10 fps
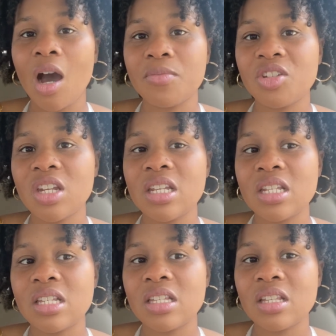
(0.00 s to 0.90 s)

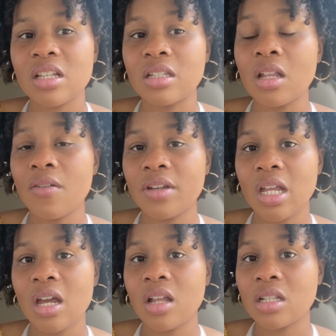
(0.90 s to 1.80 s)
She's loving
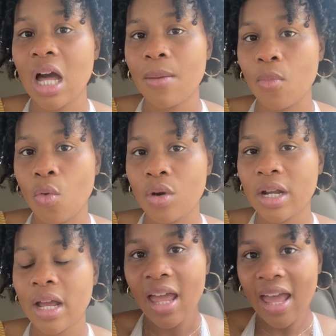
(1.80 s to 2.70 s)
it a lot more
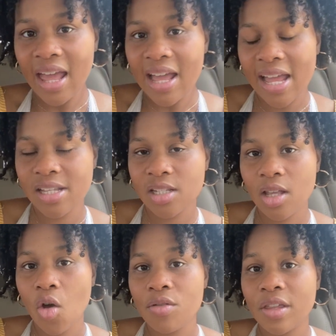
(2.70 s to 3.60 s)
now. And
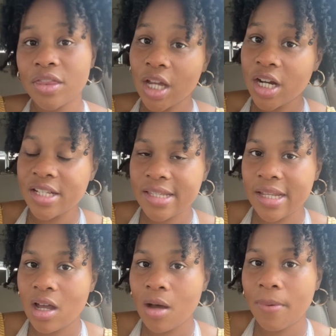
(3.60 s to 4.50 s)
so the third
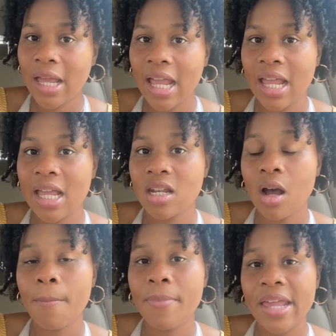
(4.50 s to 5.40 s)
step, and
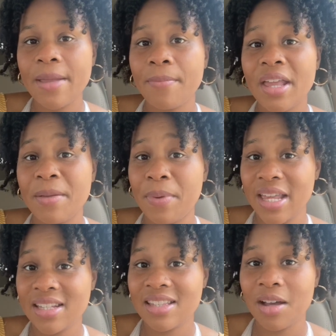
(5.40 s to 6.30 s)
a
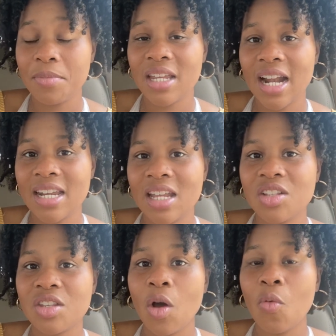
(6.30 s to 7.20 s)
big step that I did,
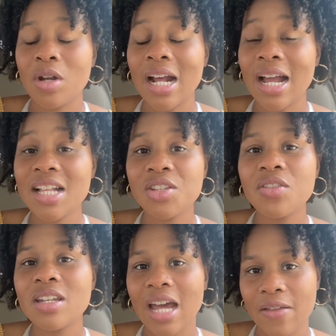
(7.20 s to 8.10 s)
so when I got to
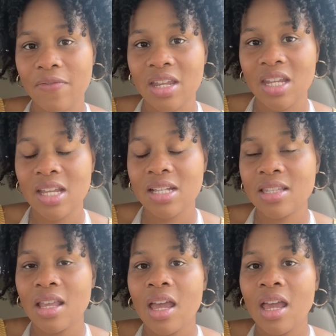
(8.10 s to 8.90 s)
the night feedings,